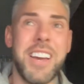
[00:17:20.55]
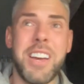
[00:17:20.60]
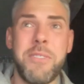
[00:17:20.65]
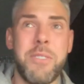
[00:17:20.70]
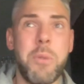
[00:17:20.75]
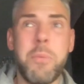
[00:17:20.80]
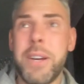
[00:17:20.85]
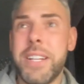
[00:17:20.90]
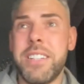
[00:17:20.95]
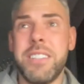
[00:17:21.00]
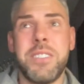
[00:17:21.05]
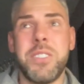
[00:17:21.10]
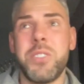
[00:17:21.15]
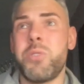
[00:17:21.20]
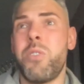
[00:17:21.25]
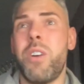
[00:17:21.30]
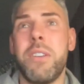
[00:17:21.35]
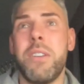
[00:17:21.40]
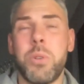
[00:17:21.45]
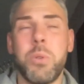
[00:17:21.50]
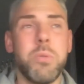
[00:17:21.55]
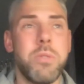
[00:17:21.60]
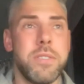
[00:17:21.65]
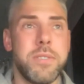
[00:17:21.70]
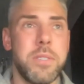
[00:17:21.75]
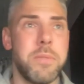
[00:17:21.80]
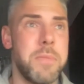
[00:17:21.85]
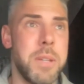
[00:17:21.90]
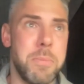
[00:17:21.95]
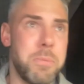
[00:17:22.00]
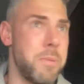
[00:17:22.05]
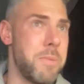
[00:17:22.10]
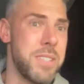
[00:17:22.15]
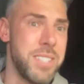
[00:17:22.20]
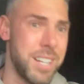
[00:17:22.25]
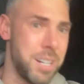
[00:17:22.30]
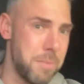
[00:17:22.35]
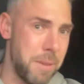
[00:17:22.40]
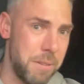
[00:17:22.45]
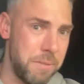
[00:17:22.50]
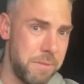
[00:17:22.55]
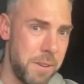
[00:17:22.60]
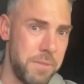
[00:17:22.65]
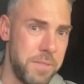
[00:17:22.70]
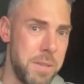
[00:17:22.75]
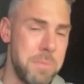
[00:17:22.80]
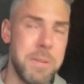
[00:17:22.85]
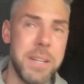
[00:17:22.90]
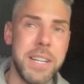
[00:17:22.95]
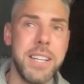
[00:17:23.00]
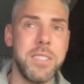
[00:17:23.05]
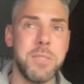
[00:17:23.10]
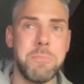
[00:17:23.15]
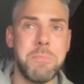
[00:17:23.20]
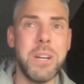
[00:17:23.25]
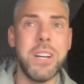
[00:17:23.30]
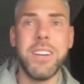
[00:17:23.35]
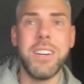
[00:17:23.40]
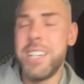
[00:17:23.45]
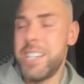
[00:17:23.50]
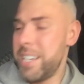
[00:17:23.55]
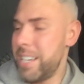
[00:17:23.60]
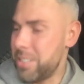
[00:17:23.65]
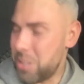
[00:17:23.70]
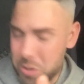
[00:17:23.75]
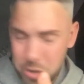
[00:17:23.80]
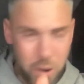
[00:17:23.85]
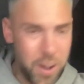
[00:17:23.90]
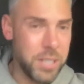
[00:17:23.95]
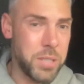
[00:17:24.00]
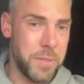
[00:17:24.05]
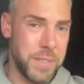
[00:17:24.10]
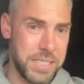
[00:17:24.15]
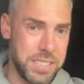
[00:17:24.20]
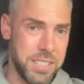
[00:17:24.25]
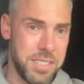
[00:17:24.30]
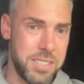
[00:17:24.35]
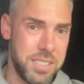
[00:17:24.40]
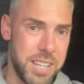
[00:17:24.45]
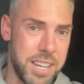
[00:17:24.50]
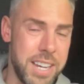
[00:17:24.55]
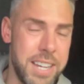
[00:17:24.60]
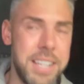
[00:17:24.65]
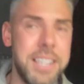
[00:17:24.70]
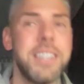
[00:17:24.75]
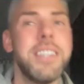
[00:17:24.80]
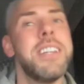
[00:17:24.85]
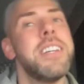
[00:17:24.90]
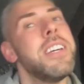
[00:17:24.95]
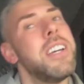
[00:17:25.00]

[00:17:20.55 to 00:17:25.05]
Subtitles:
If I went and described all of them, it'd probably take about 50 minutes. But it's a nice thing to say.